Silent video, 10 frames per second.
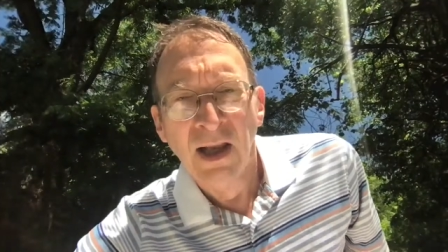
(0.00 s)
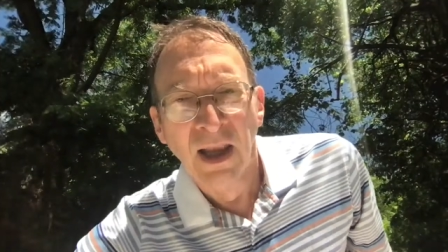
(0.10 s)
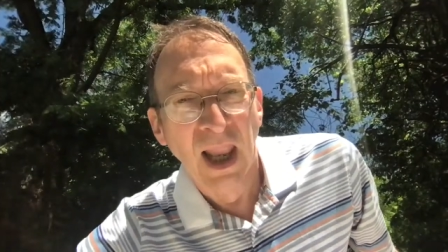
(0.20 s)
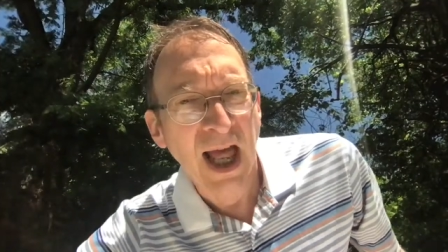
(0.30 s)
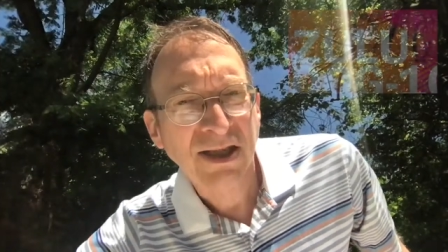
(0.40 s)

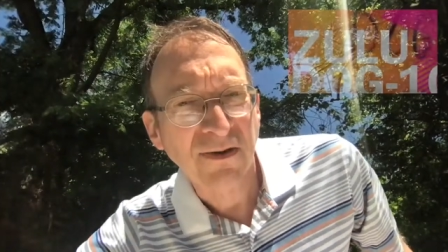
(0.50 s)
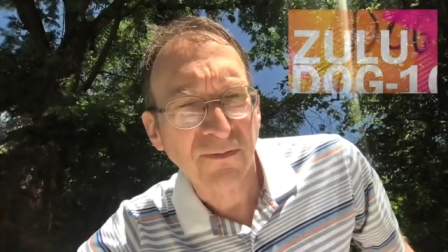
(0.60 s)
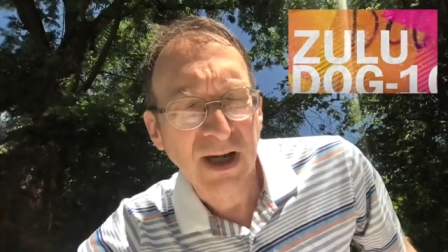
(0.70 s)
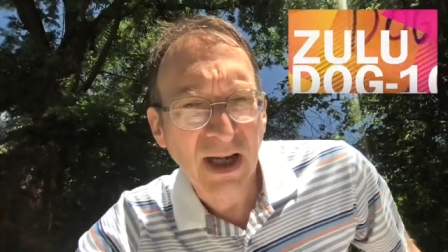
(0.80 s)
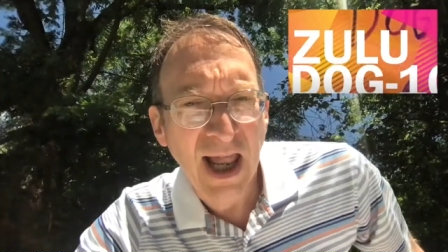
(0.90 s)
Lots of
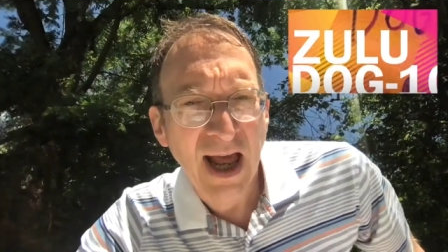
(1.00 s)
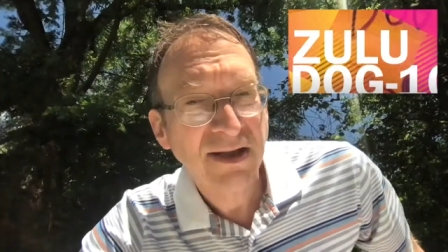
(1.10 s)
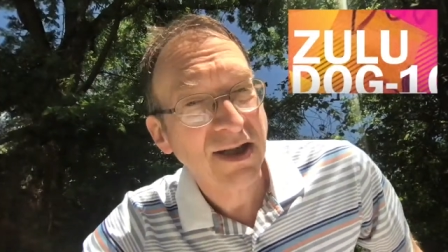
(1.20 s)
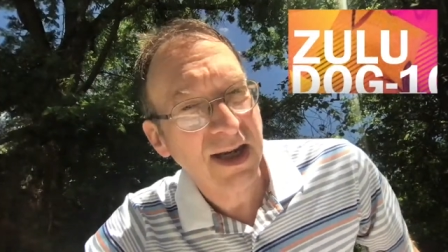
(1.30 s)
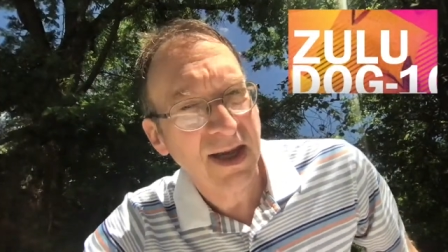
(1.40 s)
read
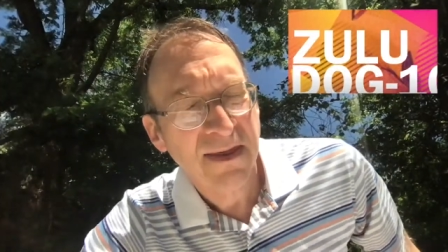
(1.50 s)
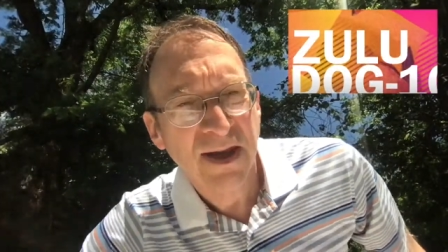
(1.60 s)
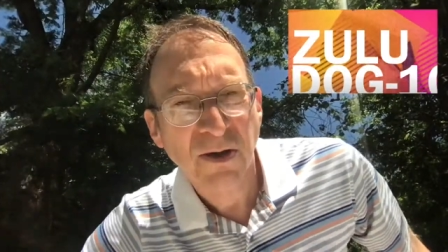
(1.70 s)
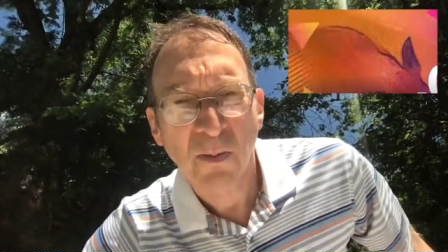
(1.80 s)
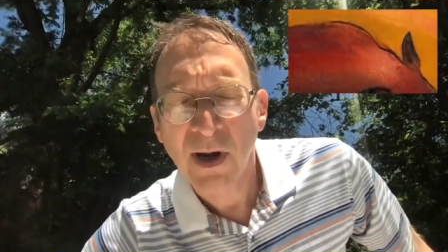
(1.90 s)
alouds again
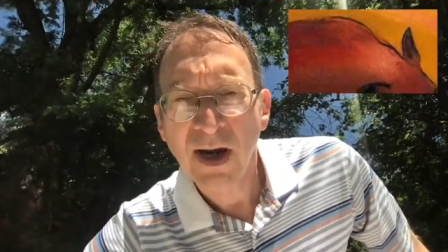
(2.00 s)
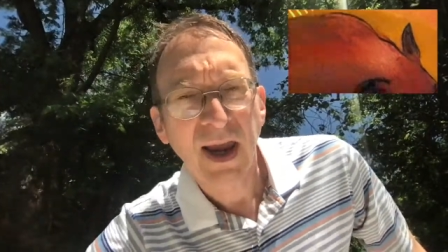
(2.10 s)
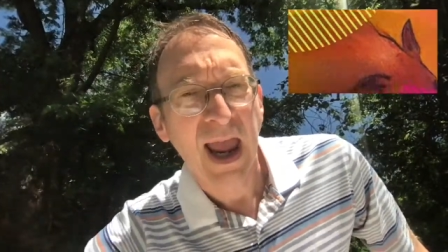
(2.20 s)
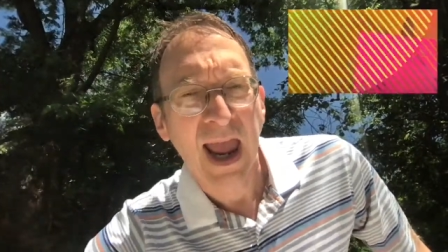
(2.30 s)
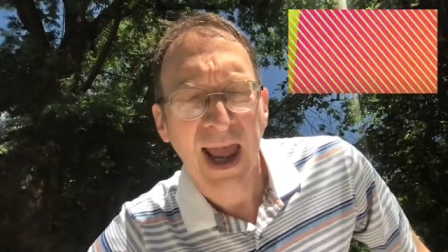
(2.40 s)
this
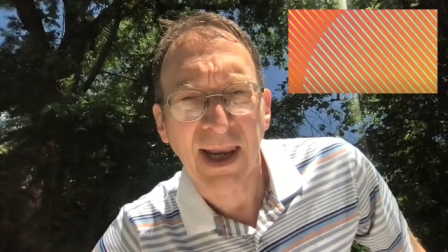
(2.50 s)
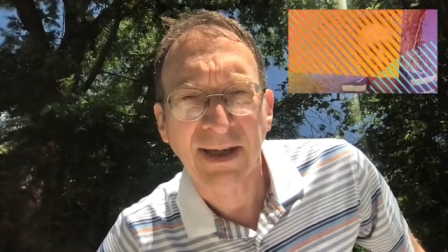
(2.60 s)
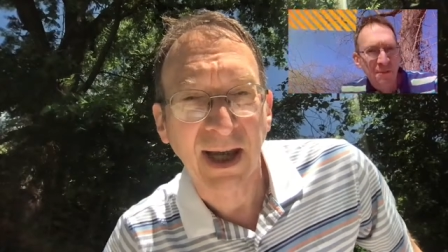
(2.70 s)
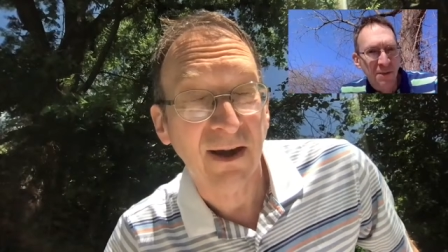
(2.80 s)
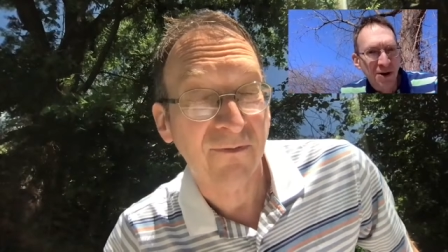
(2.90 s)
week,
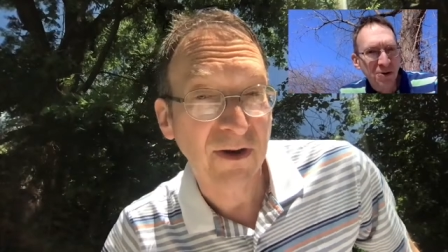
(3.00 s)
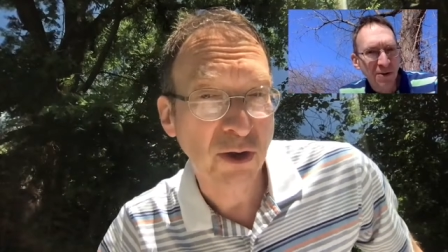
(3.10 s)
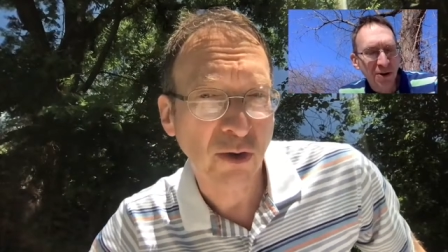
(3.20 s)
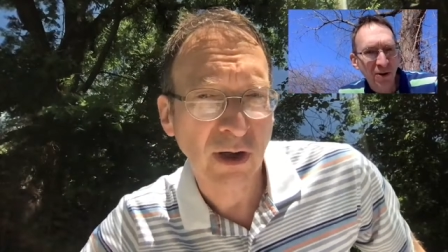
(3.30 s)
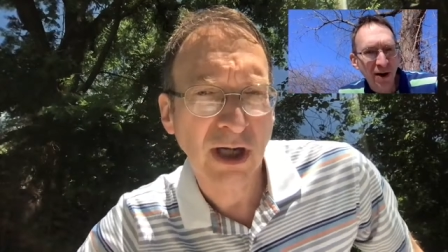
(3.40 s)
and uh,
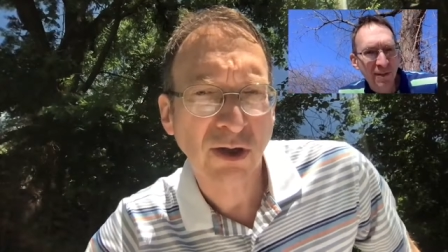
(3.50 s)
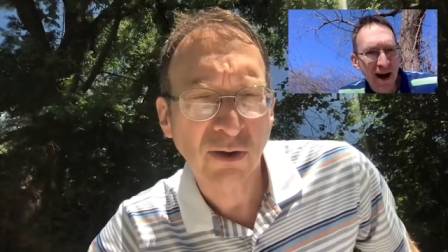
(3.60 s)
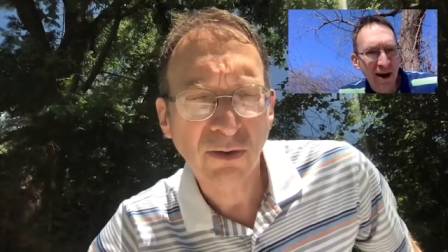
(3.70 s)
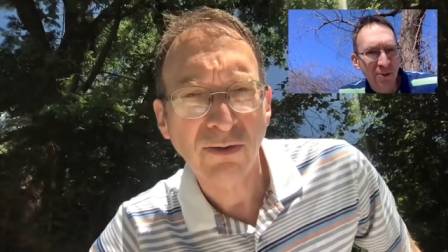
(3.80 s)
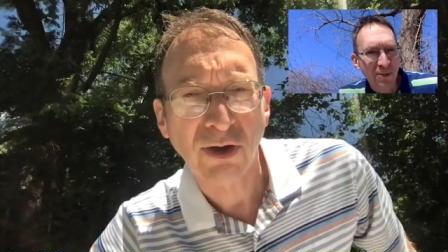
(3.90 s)
featuring
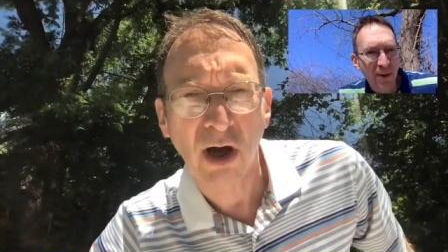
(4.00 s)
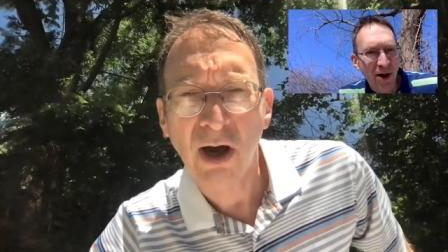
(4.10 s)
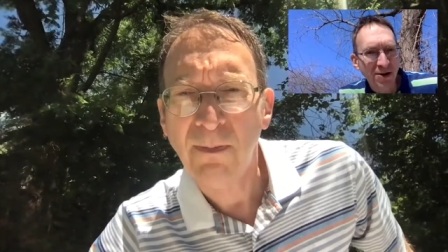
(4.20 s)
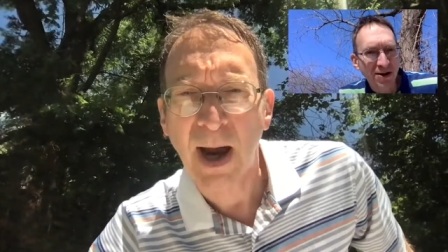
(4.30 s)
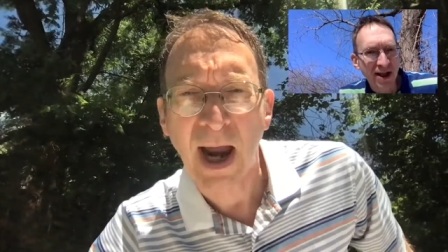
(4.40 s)
Zulu
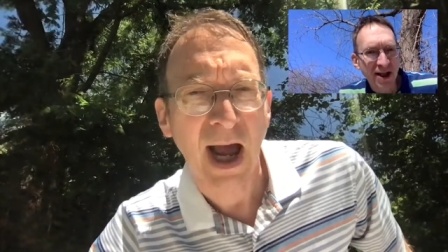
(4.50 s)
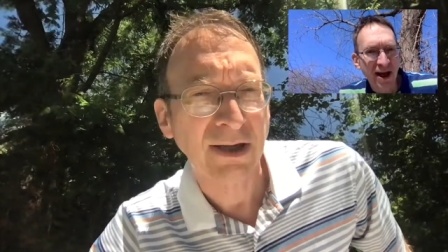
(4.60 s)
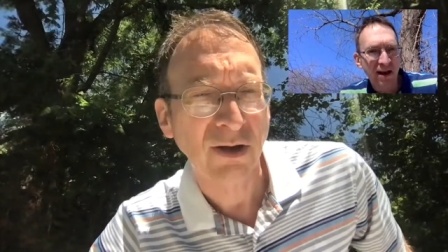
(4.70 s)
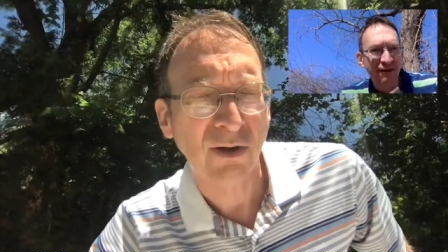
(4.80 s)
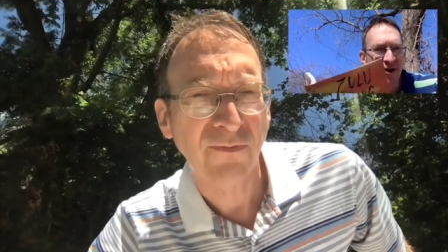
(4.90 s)
Dog by
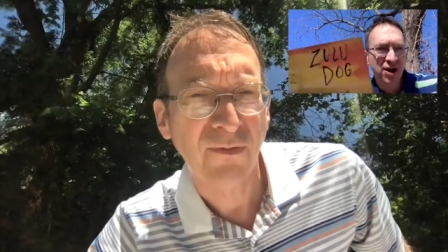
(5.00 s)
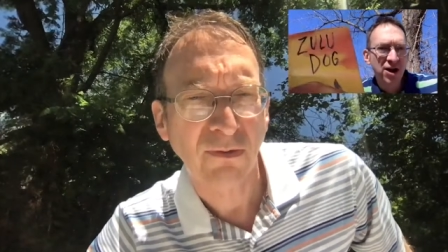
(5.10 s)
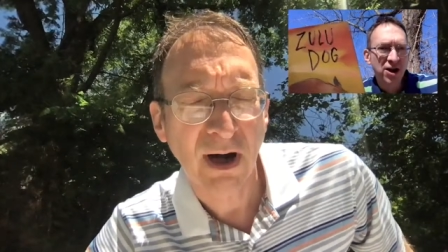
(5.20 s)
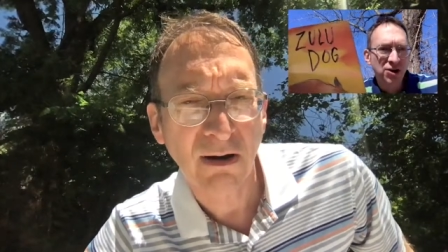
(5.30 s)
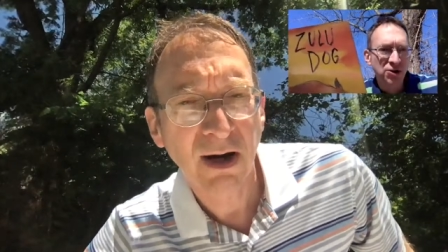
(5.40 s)
Anton
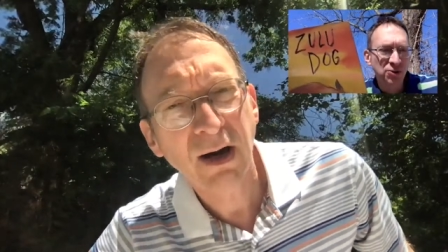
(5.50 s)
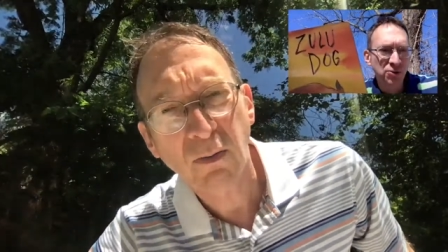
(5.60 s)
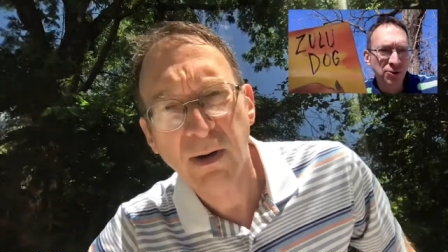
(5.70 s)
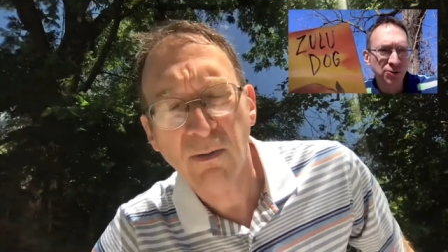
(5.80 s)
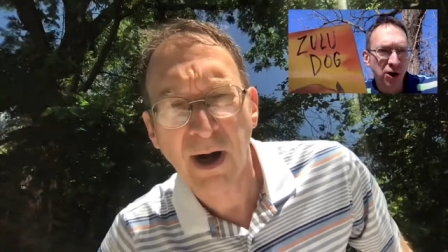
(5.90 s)
Ferreira,
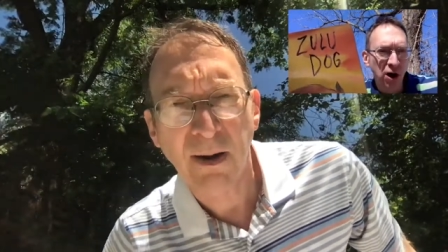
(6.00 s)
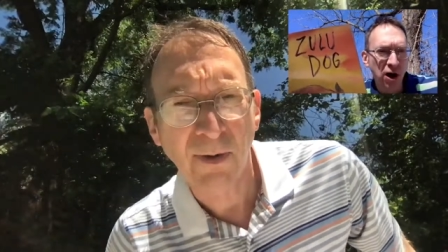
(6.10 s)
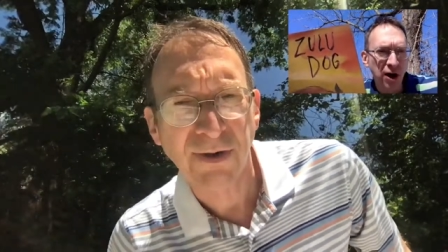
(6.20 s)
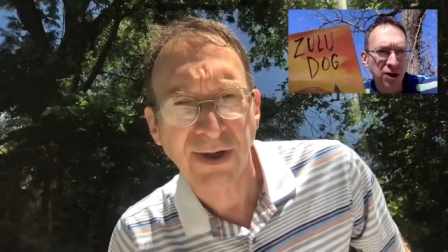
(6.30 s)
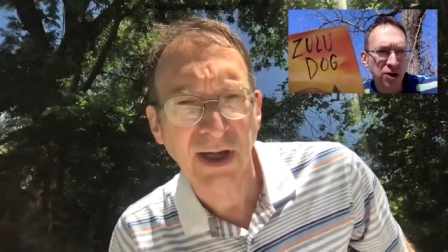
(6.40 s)
we were
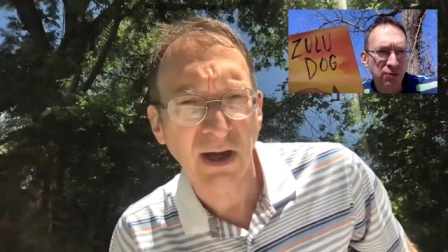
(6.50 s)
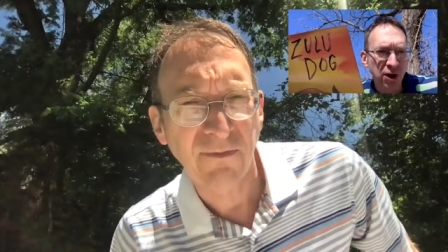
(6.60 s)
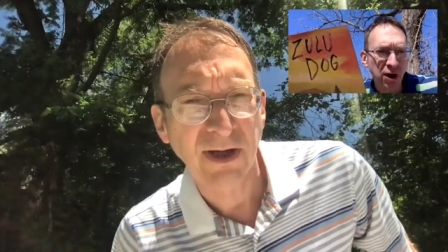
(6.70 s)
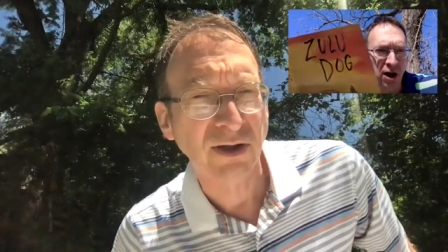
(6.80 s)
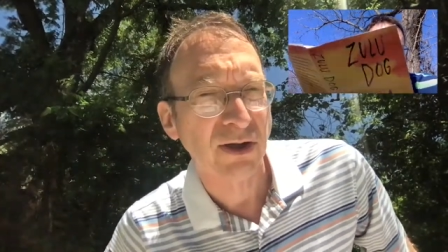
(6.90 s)
able to delve
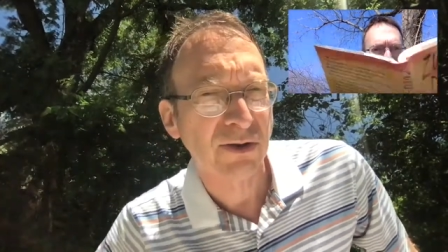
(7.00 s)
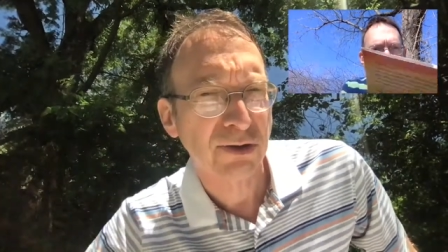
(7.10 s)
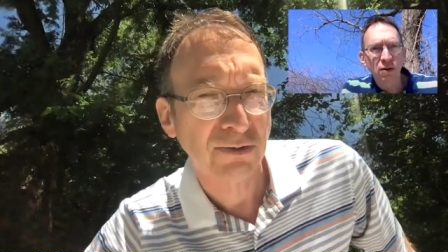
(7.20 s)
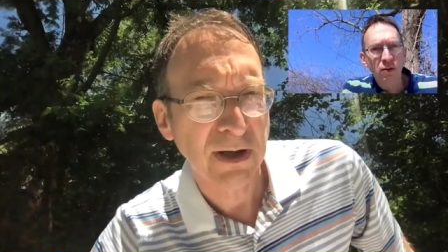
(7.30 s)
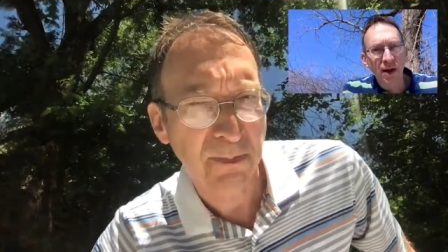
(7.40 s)
into
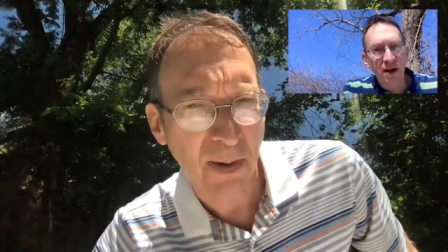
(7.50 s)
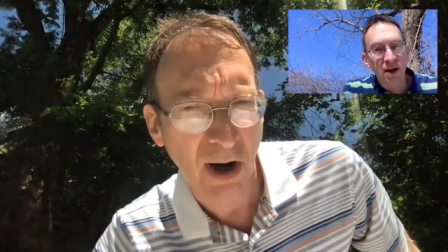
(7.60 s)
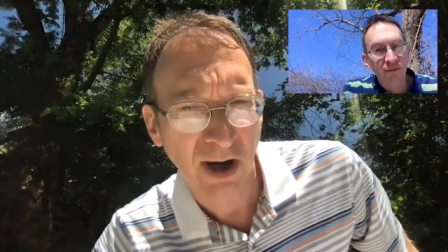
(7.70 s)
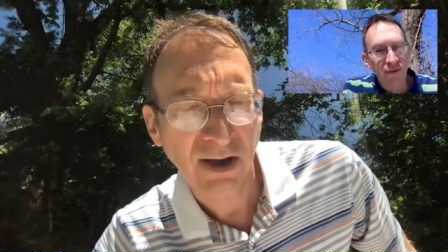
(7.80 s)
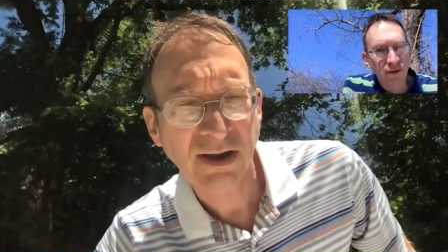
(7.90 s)
three
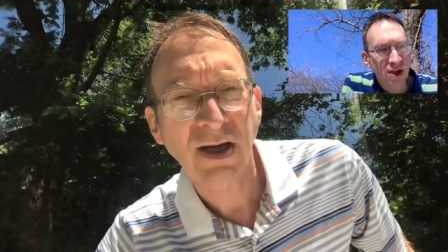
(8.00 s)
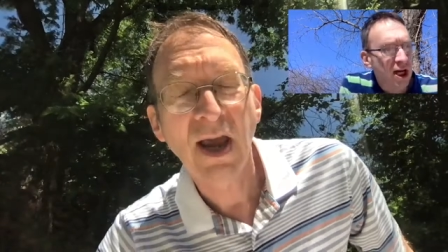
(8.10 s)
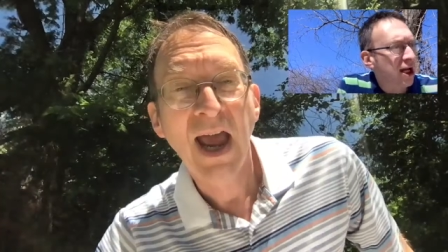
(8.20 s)
parts,